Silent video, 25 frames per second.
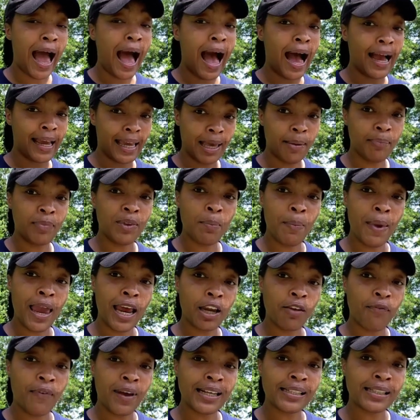I am the
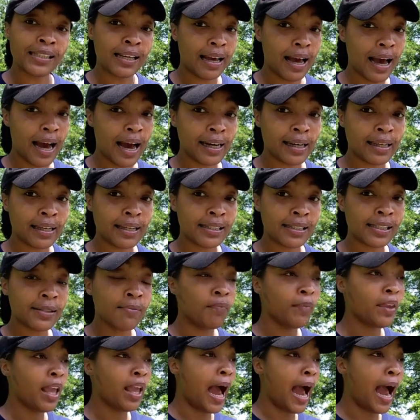manifesting goddess.
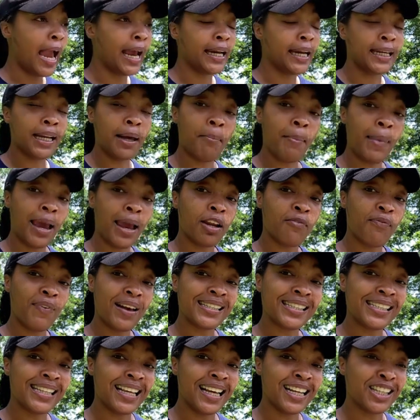I ended up
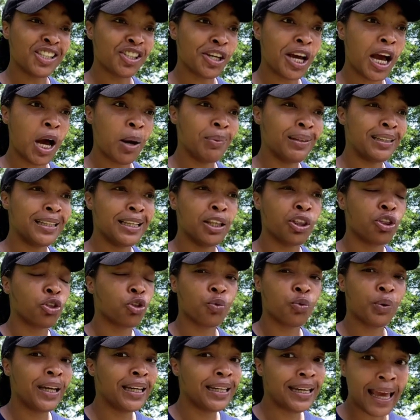manifesting a job within
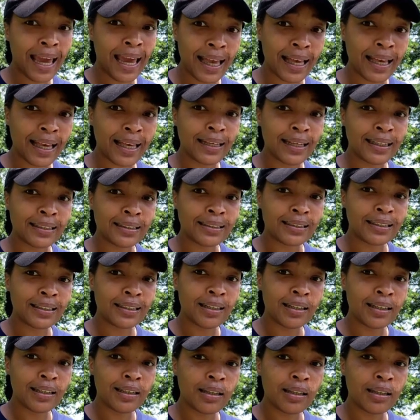three days.